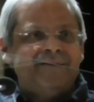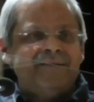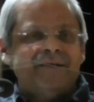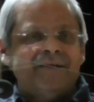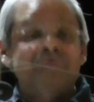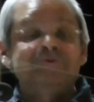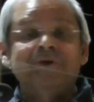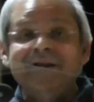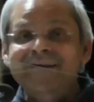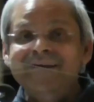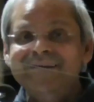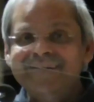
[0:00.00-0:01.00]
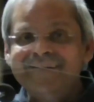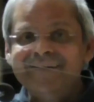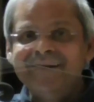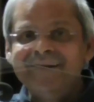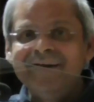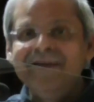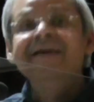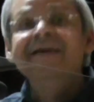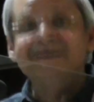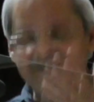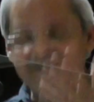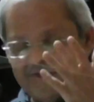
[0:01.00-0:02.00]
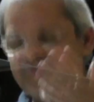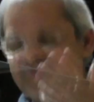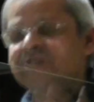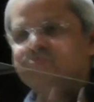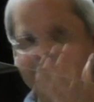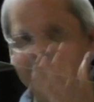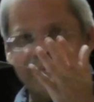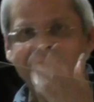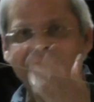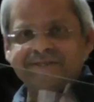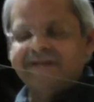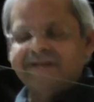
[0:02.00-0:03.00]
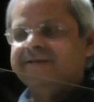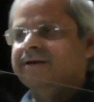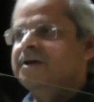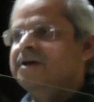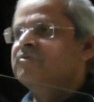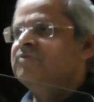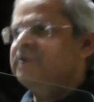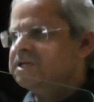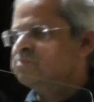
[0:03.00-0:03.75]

I'm sorry? Yeah, Facebook, somebody said. Facebook.